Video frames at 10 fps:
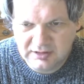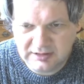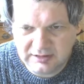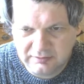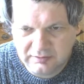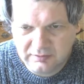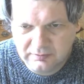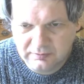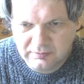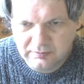
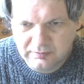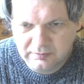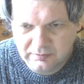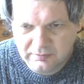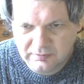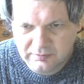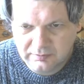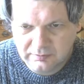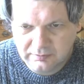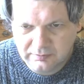
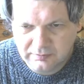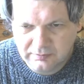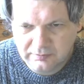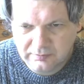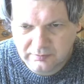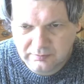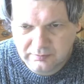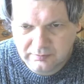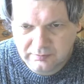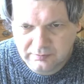
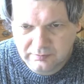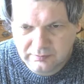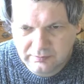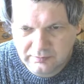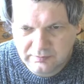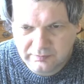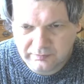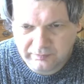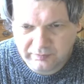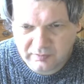
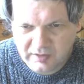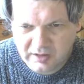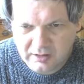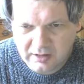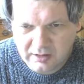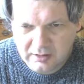(no one is talking)